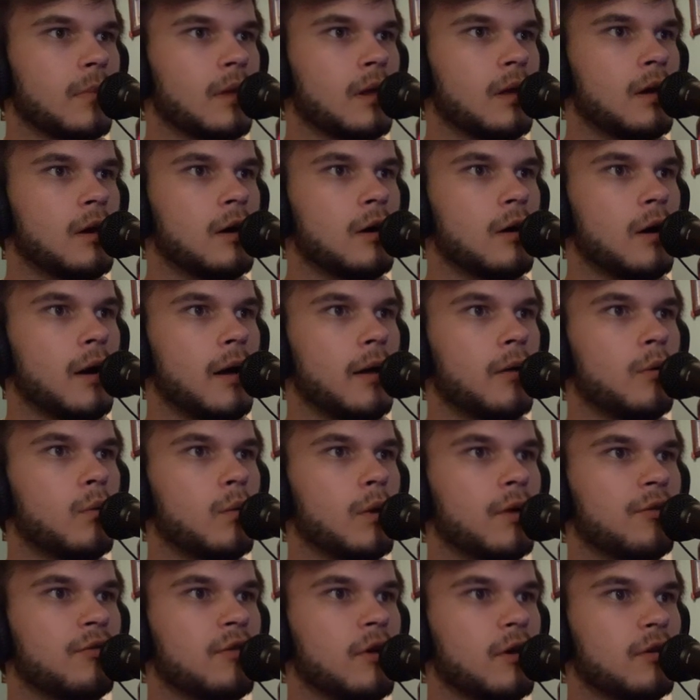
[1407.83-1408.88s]
Oh, I don't
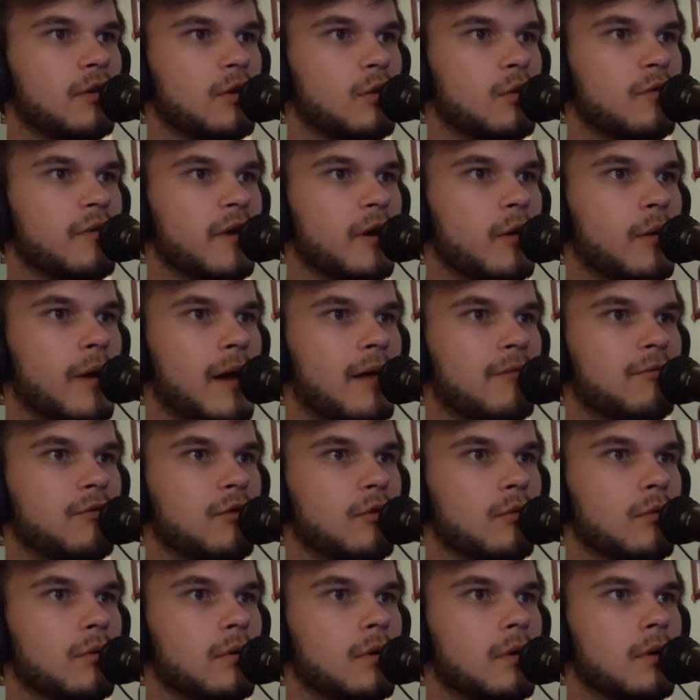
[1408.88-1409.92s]
want to talk to you if I don't have to.
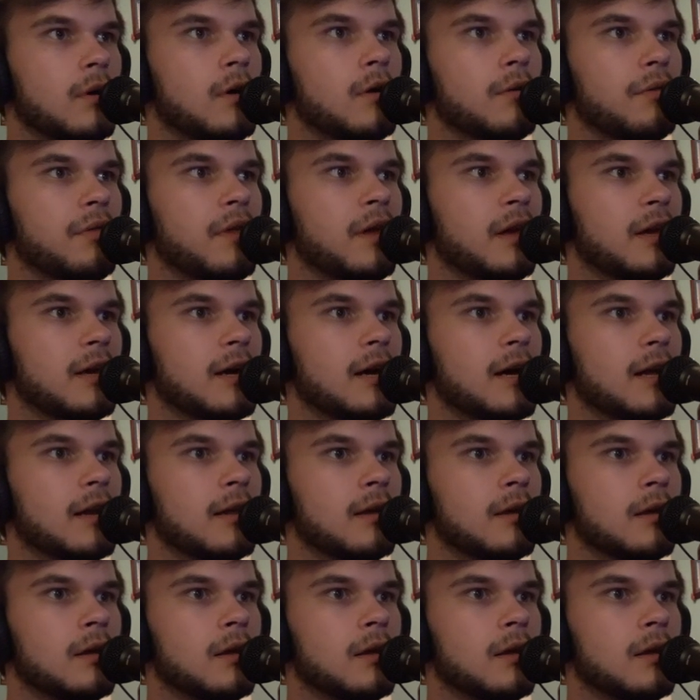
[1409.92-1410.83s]
Oh, thank God.